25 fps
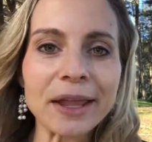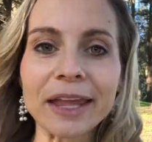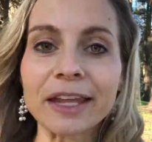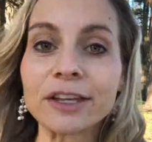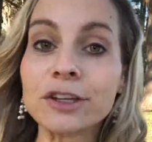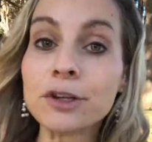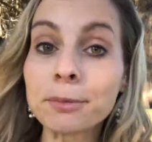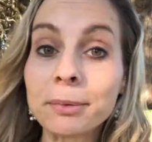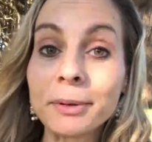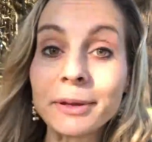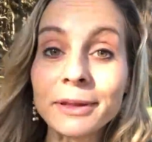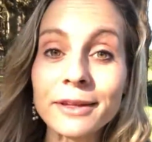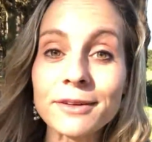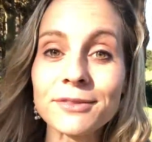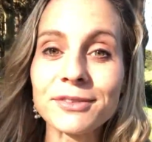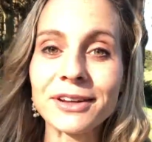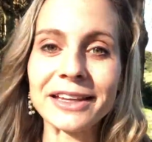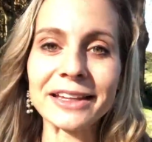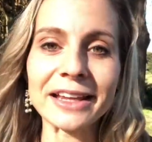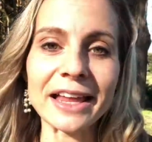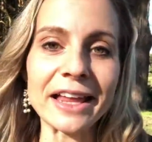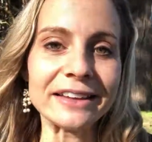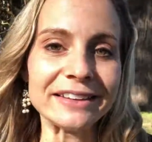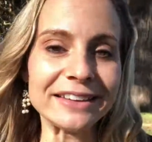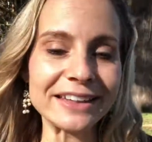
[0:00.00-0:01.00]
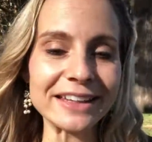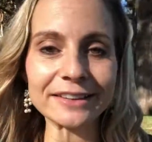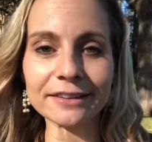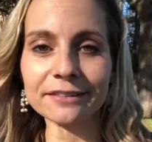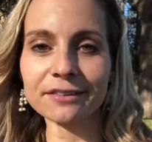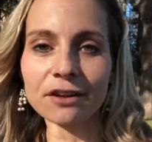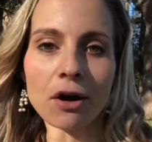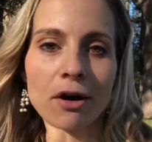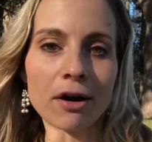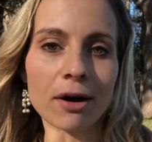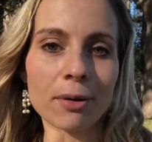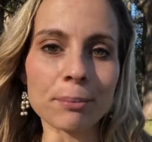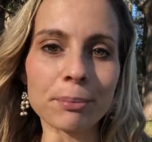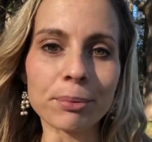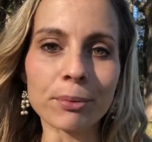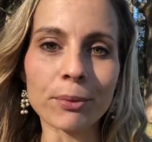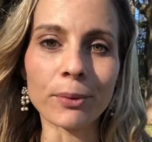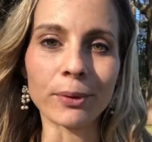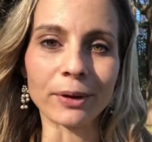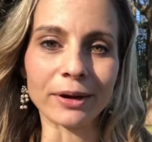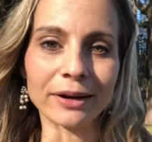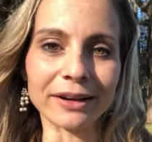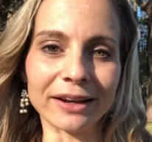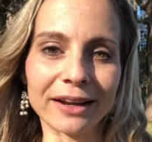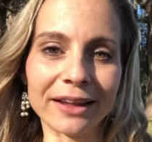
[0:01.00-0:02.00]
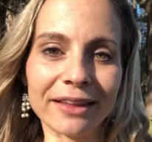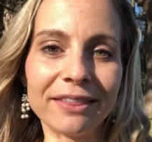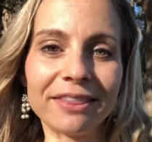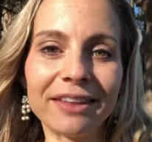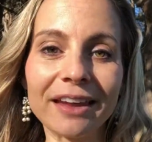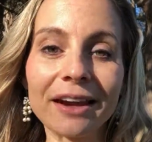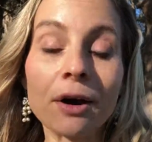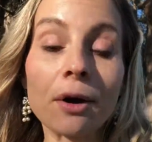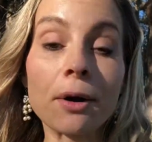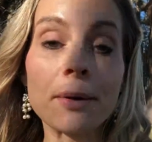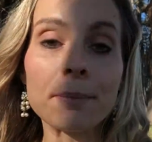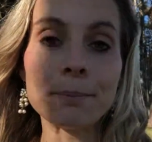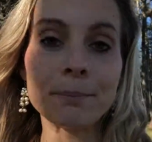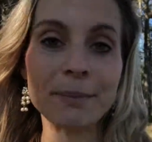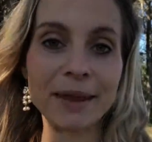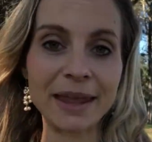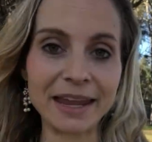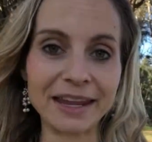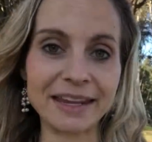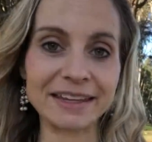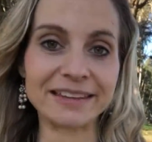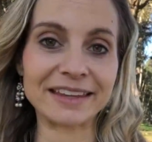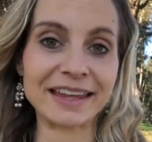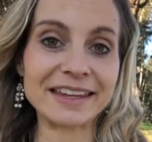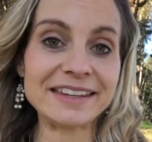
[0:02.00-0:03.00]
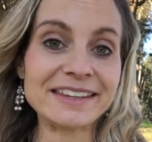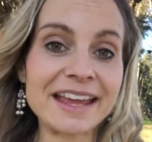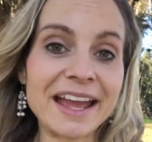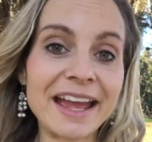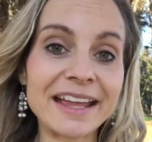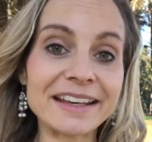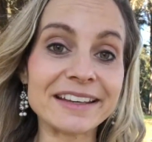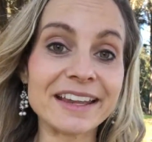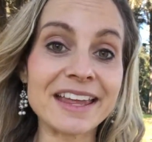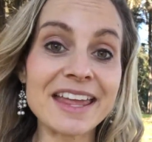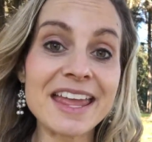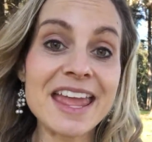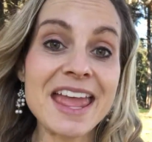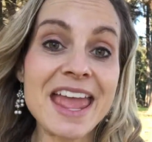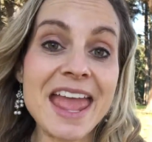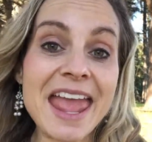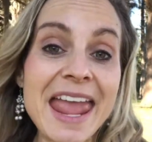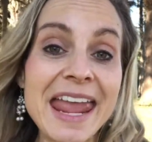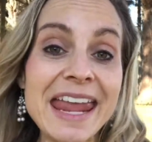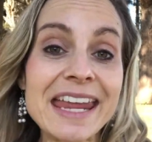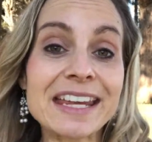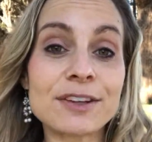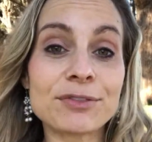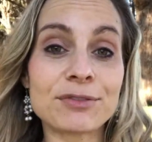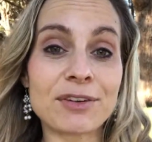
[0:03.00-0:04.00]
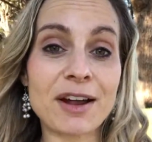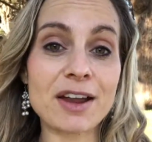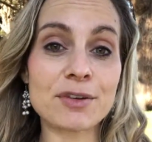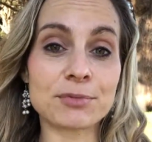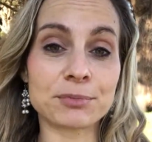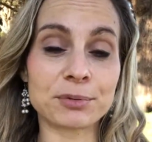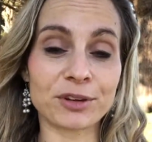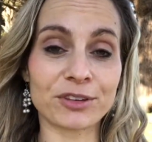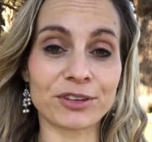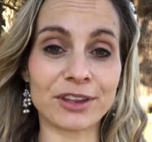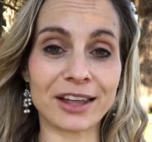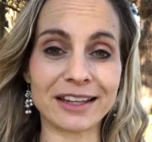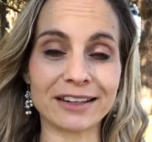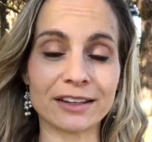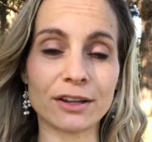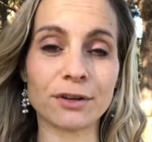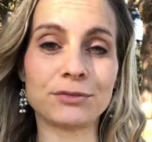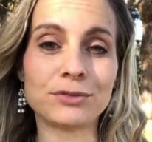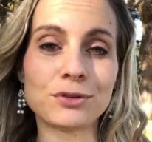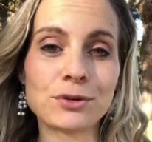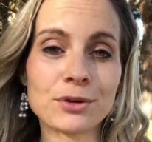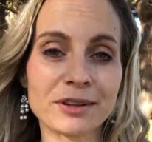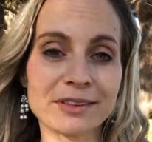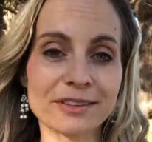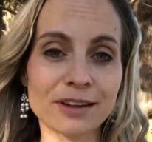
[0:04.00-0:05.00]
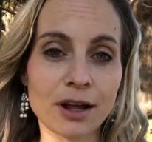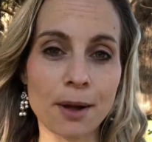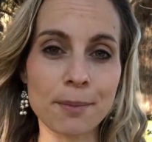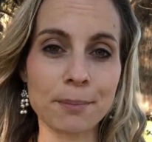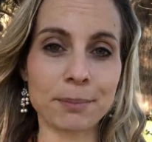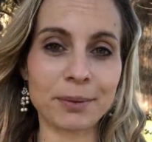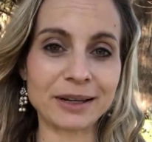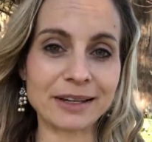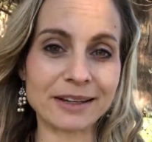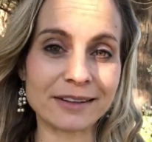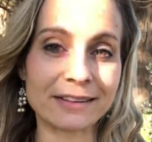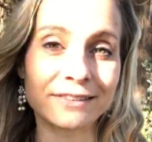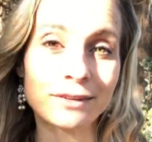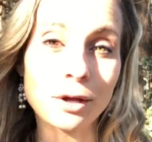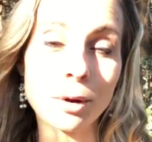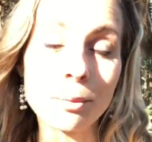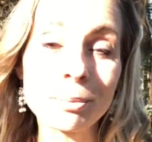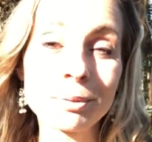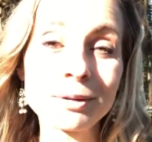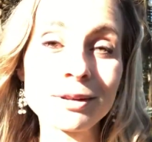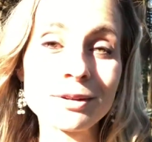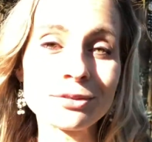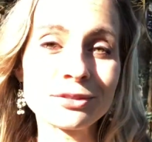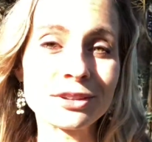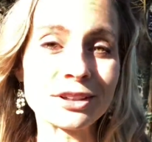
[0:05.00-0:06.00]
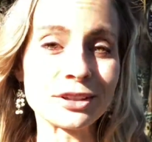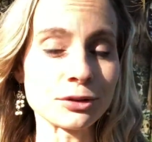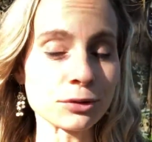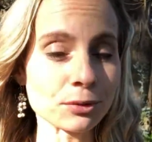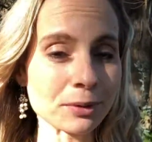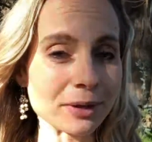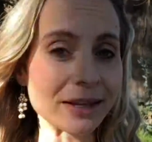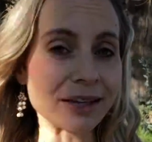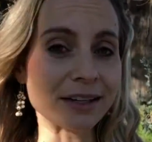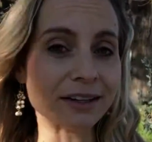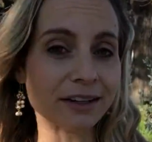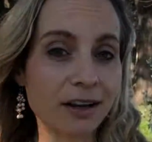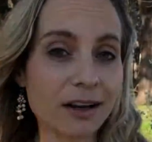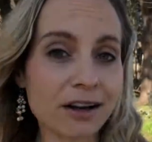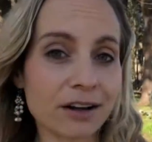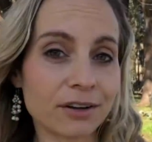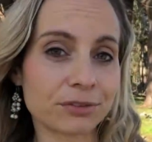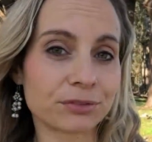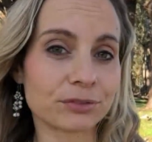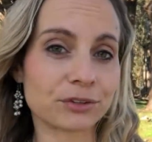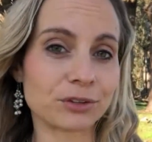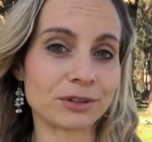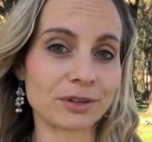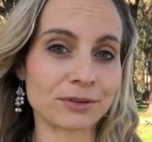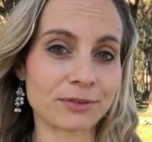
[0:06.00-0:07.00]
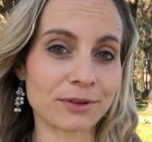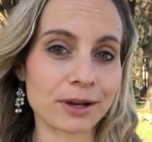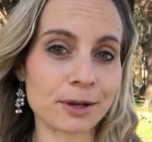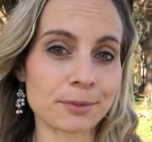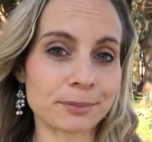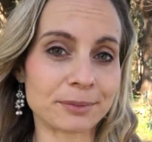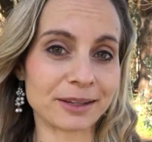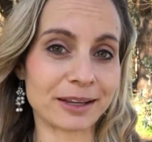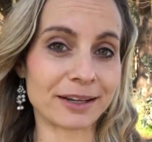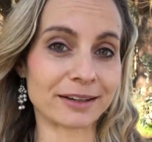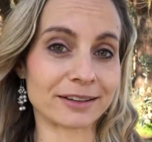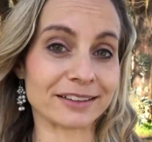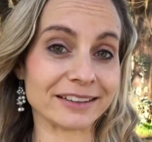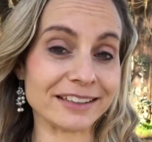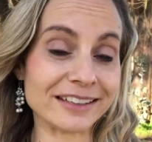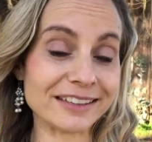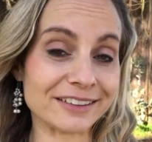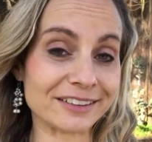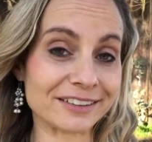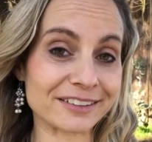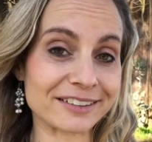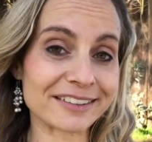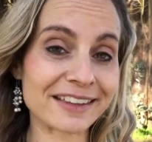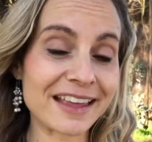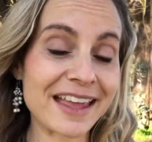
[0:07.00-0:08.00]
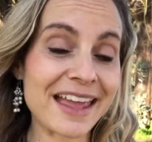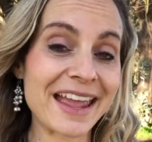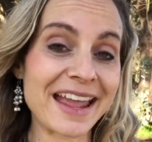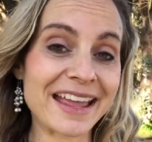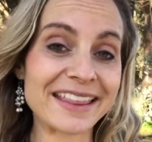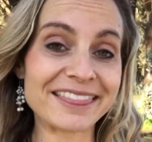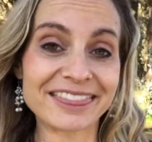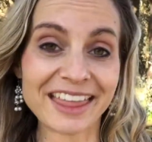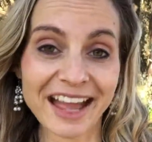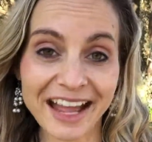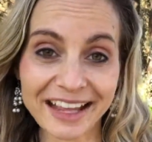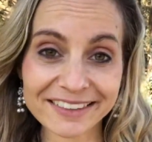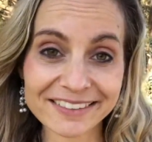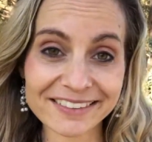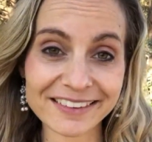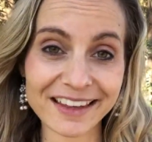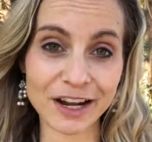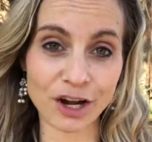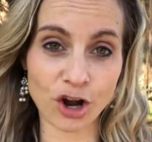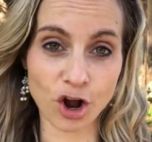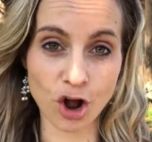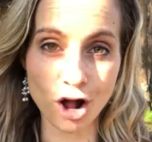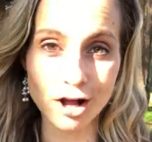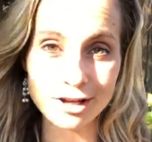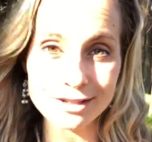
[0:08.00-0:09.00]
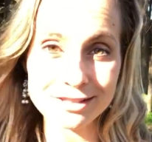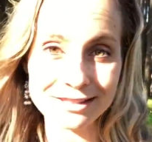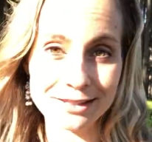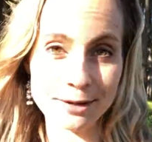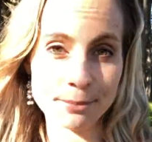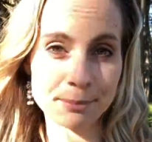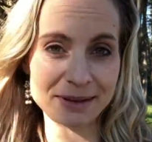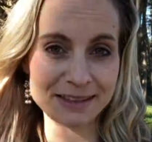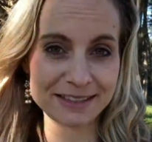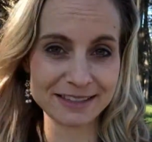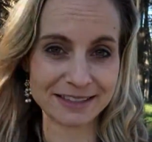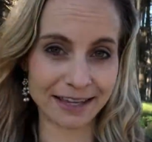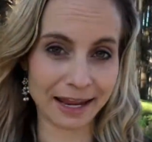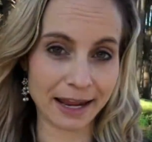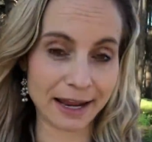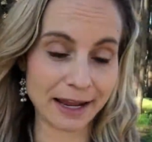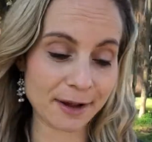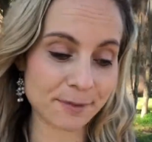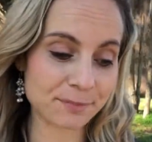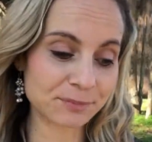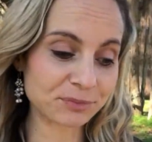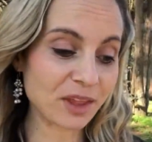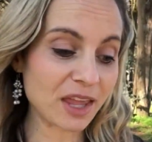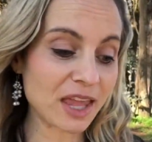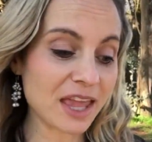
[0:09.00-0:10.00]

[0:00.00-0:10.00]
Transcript: Can you believe it? Leaders aren't born, they are made. Yet eighty-five percent of U S companies don't believe they're doing enough to develop their leaders, and that's a costly mistake.